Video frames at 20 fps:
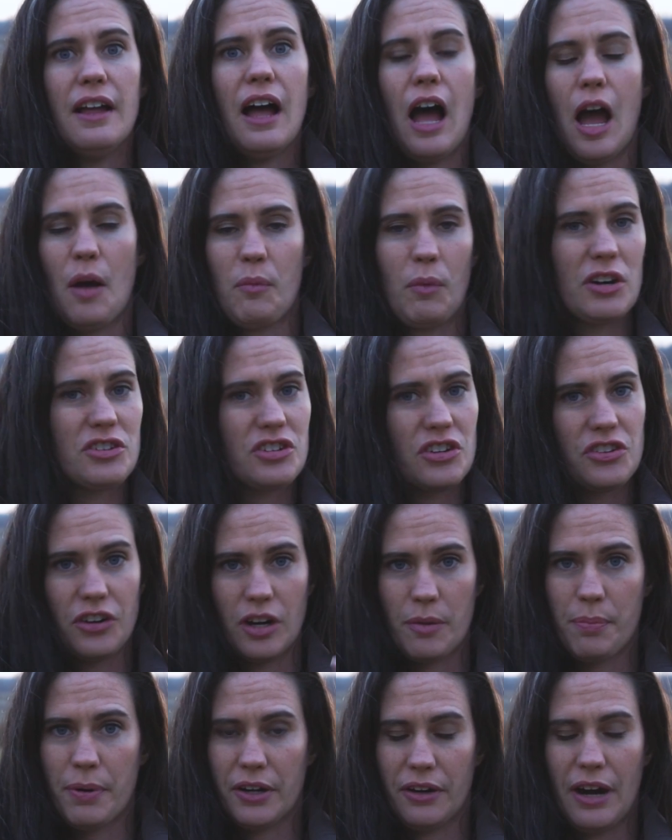and once she
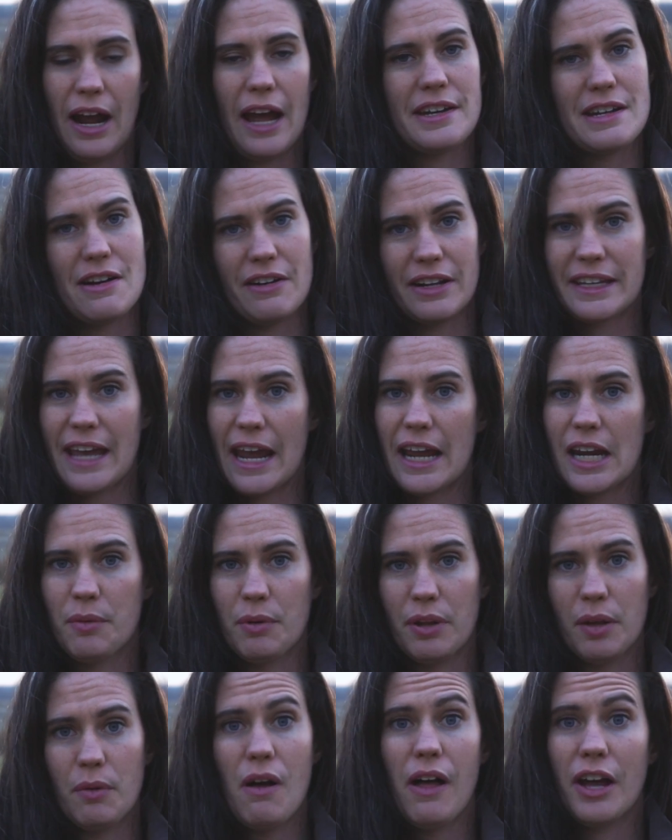started putting her head down and gaiting
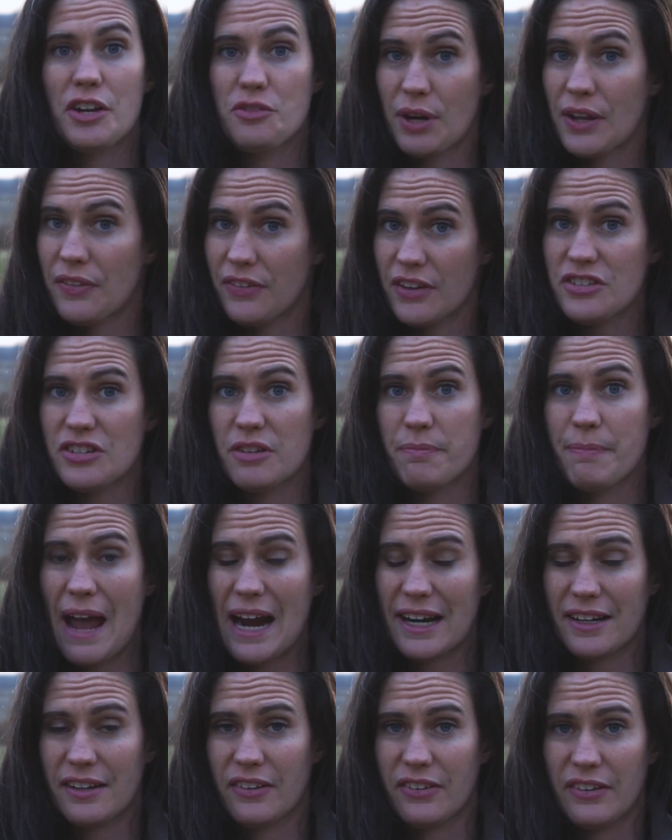really well, I transitioned
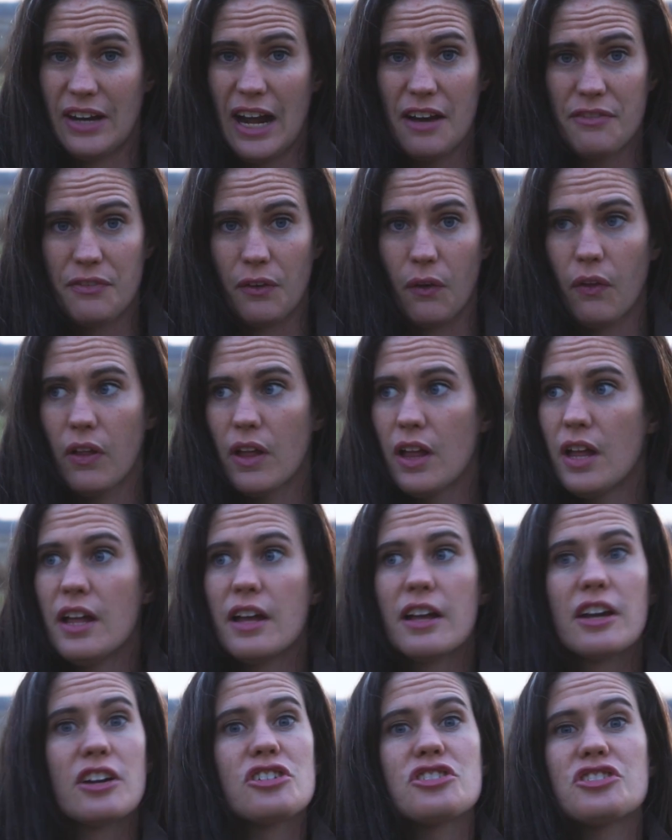back to the snaffle.
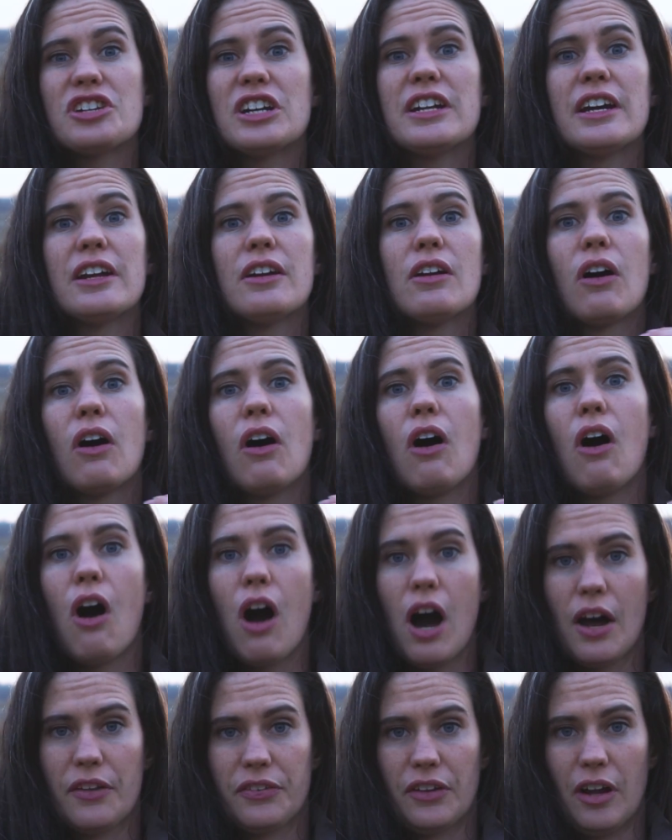She did
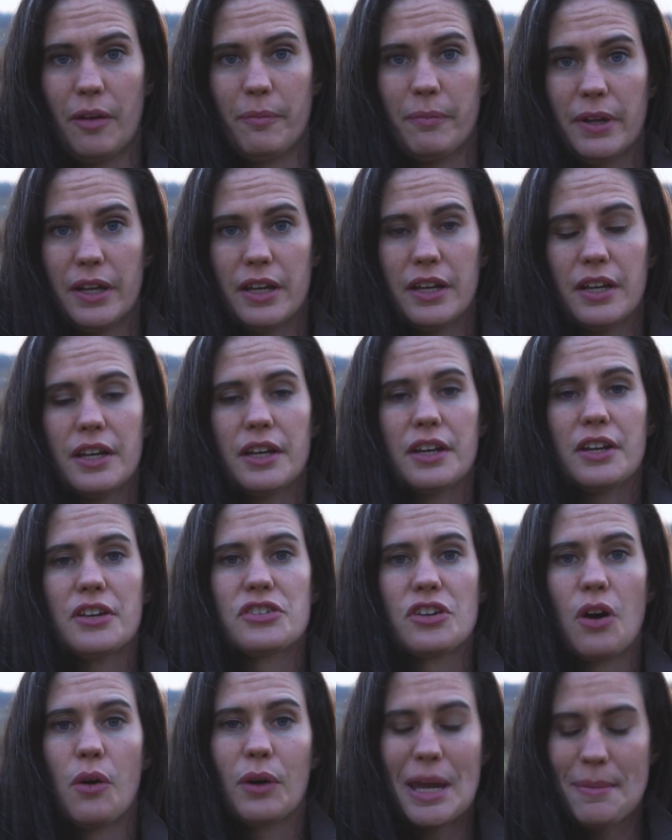awesome.
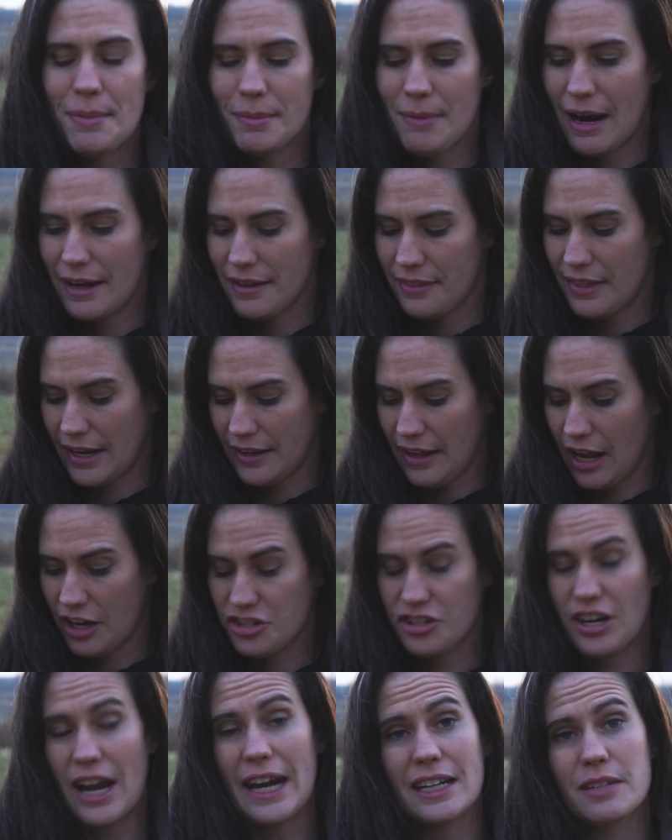So keep in mind that a
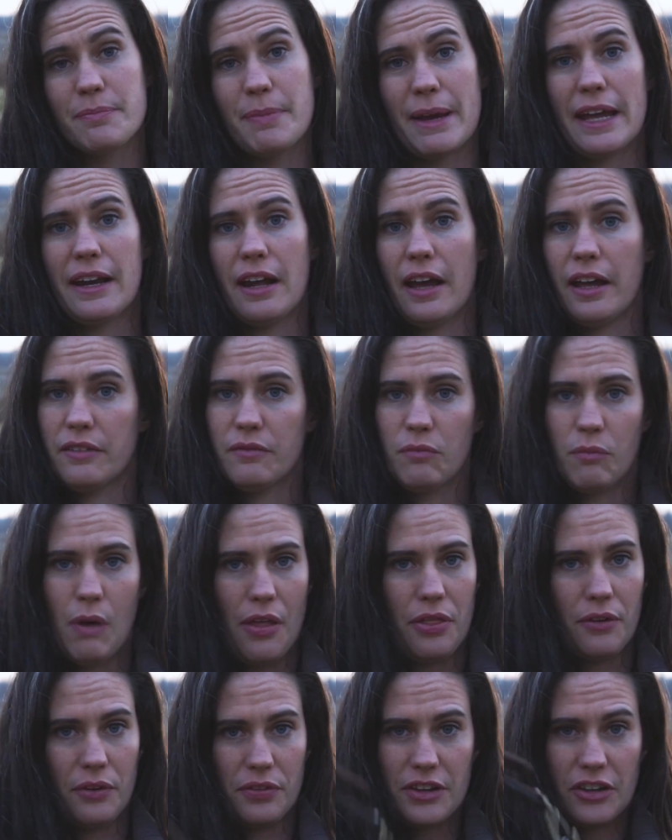shanked bit, and
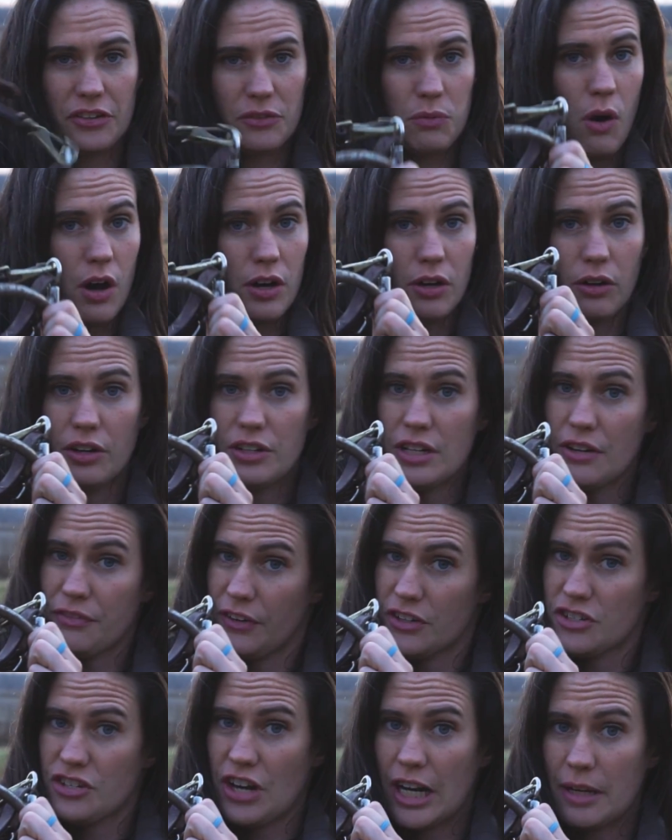whether this one or a
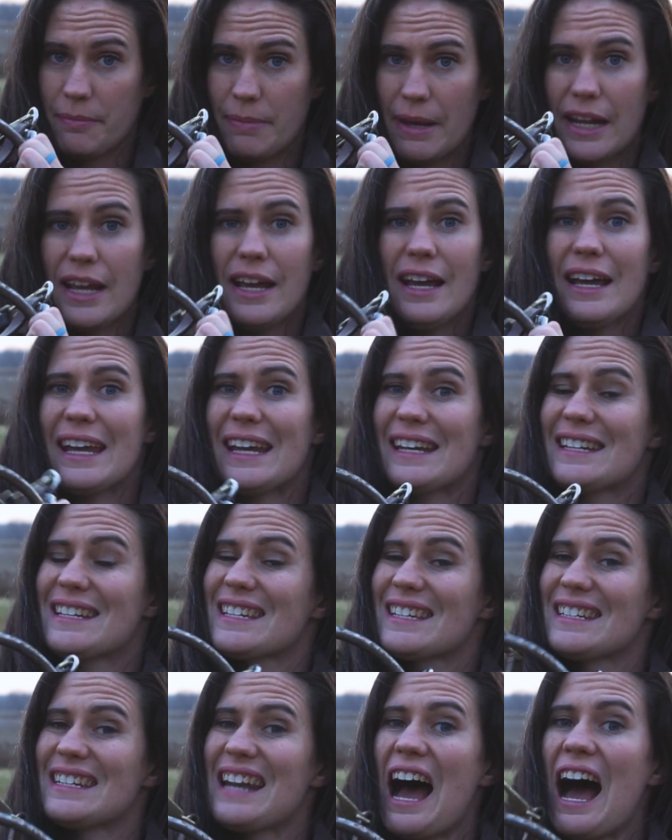different shanked bit, it
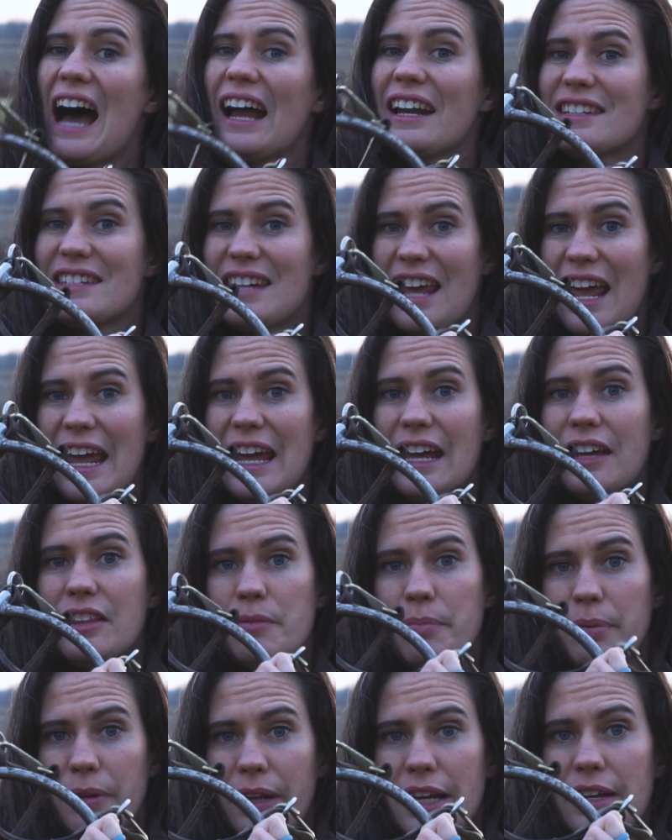does not take
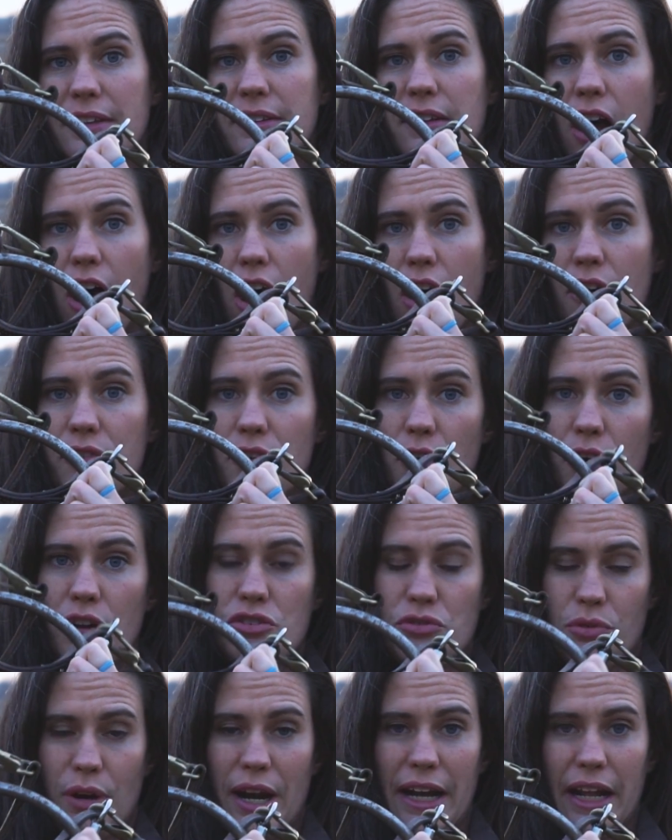the place of
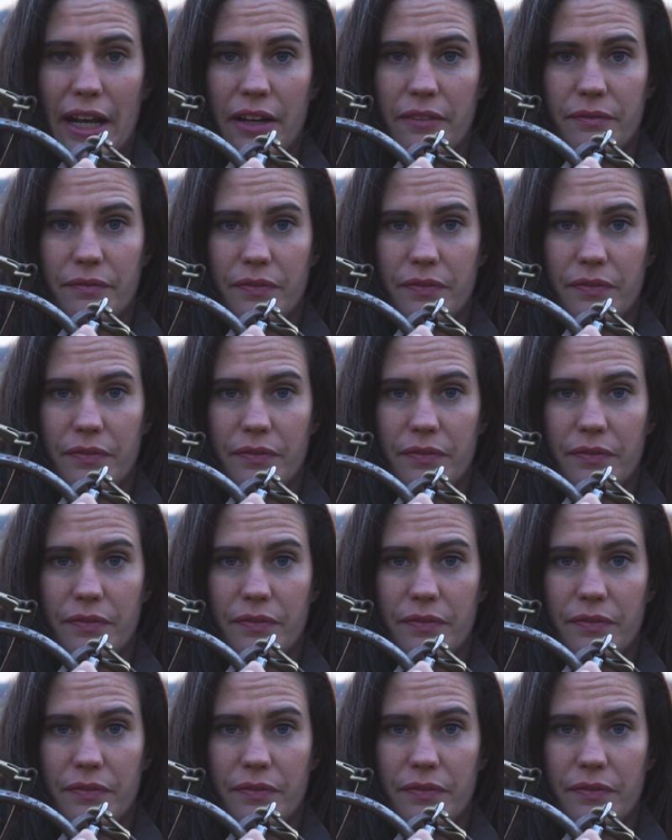good training.